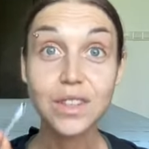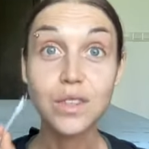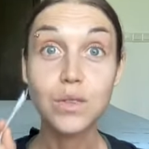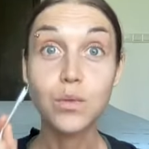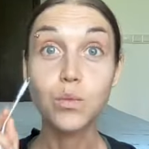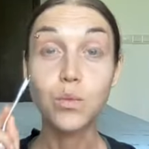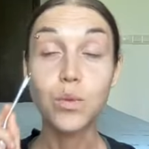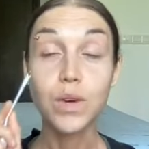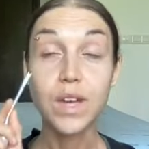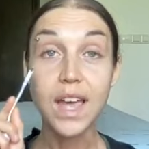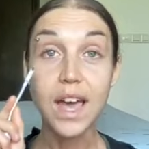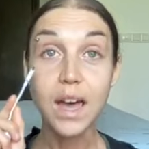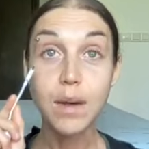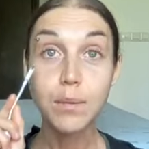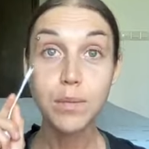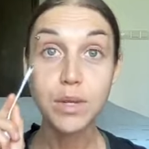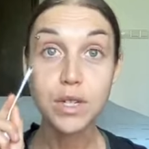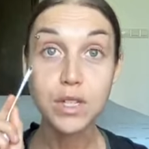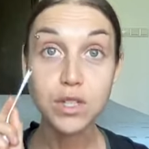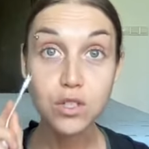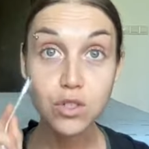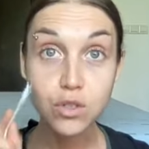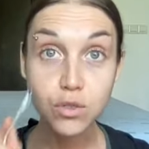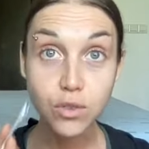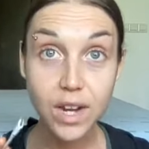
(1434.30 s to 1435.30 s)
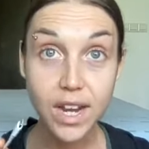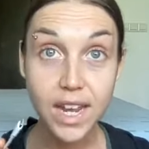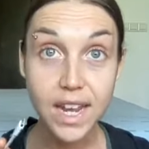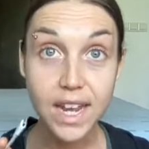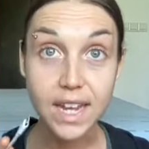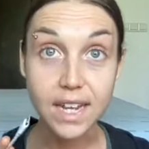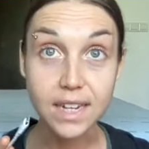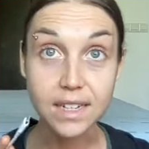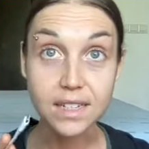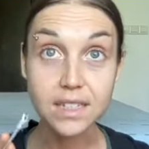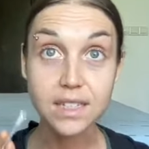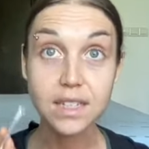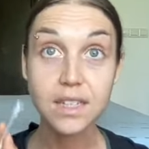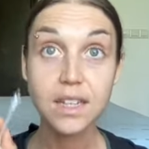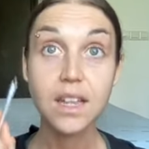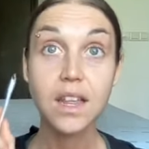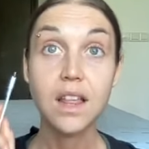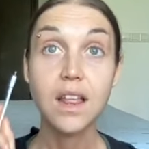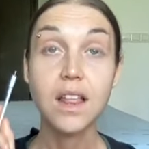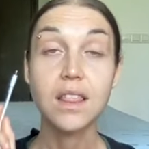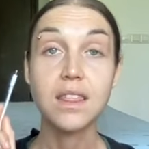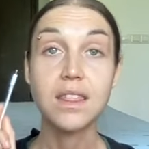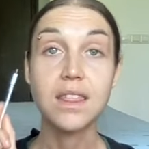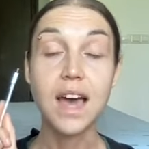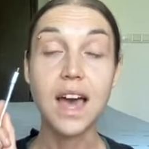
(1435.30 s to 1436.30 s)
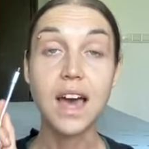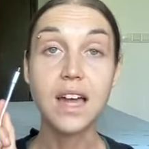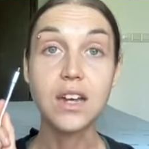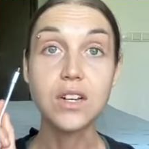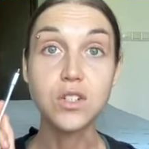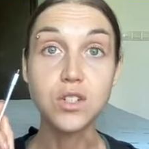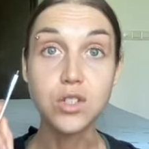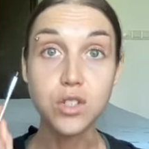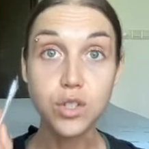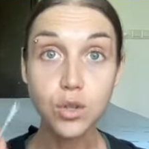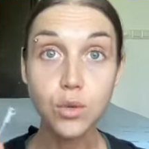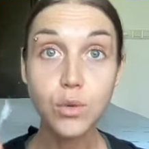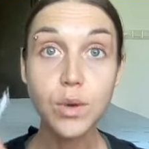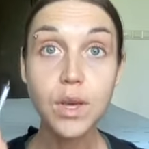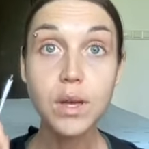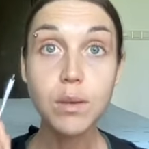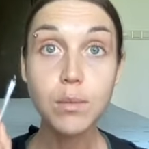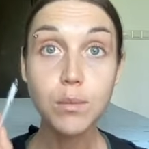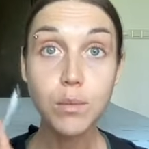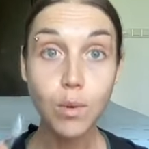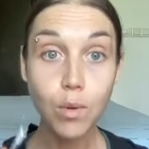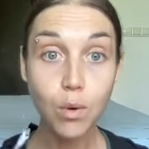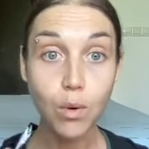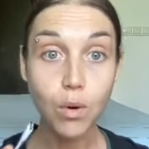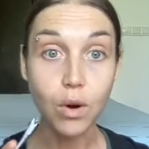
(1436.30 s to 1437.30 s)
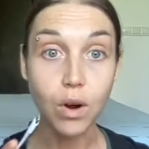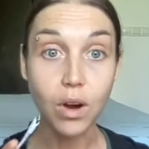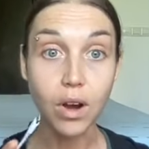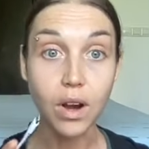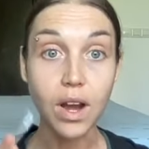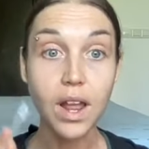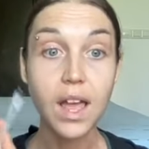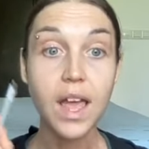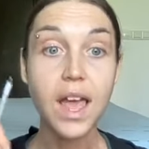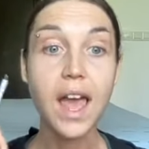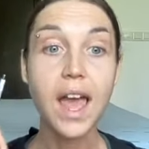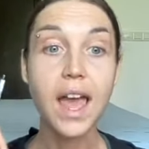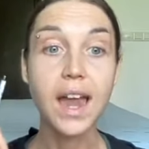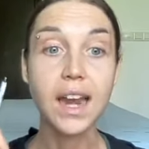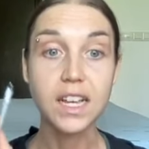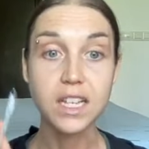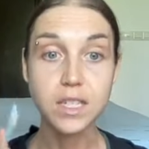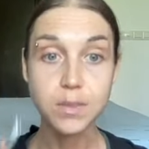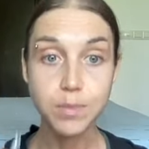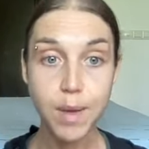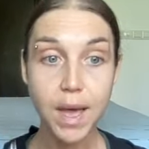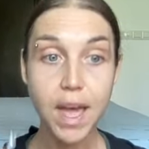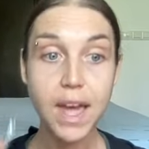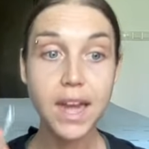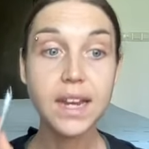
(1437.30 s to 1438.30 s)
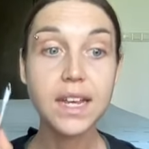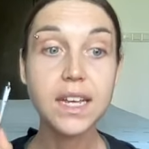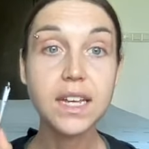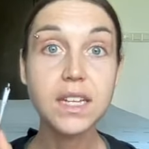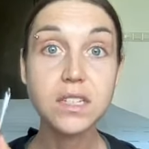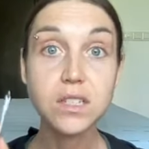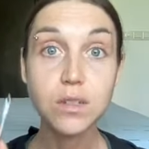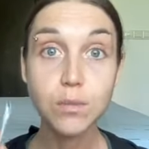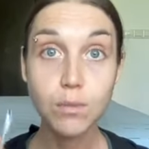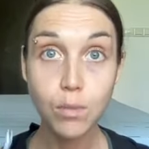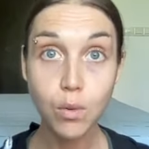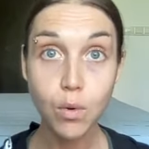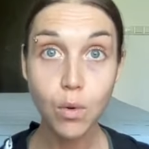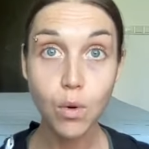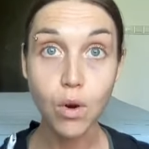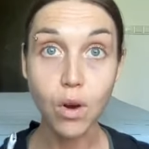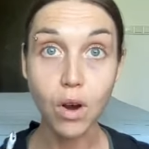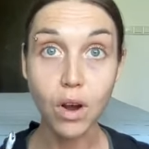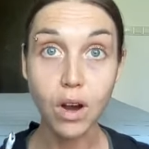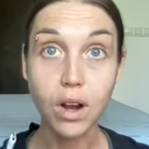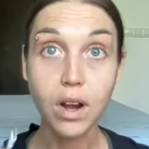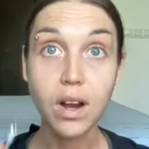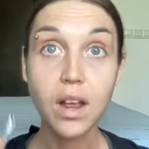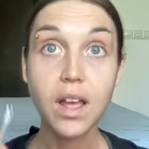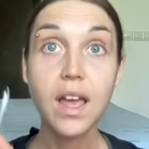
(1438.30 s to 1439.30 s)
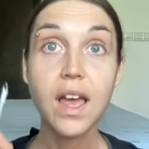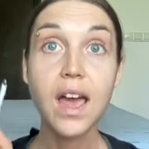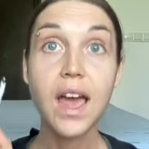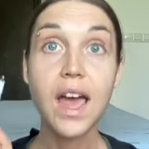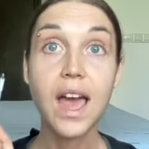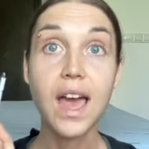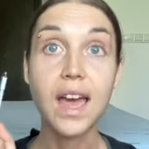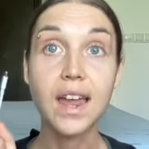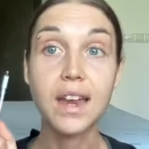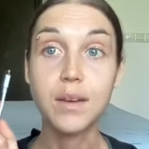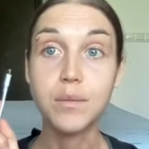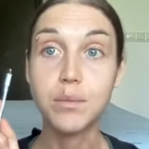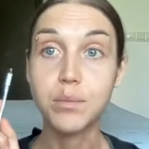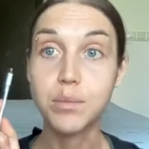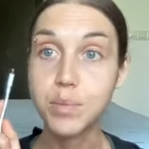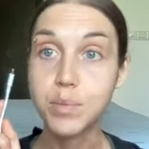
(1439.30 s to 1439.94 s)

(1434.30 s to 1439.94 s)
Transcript: we have been trained that doing more and expanding into more and